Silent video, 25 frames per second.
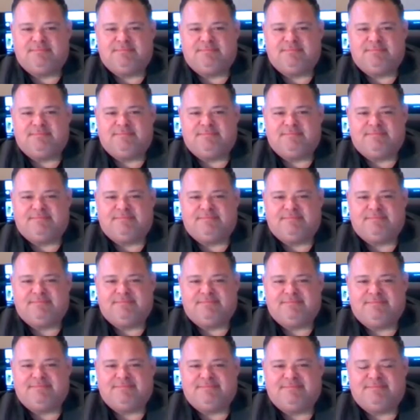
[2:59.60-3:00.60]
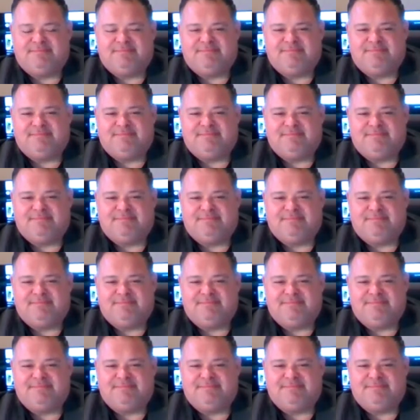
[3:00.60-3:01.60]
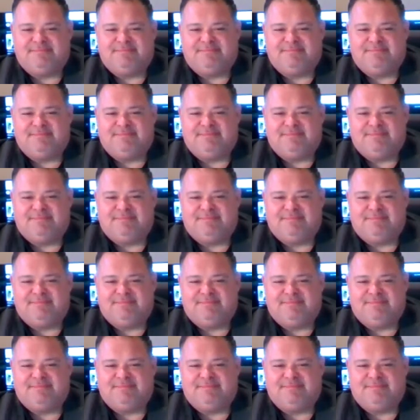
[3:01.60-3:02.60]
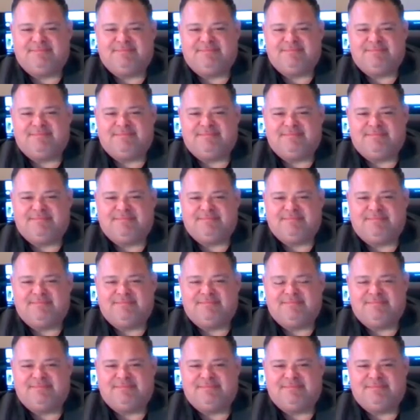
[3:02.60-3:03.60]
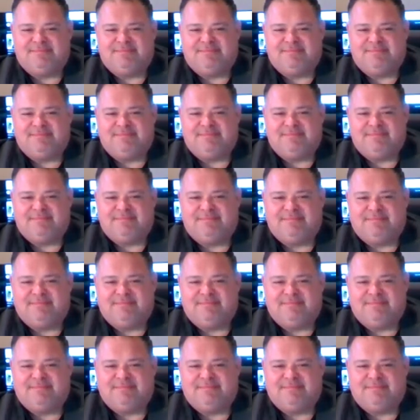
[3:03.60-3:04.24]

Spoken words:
The person shown says nothing.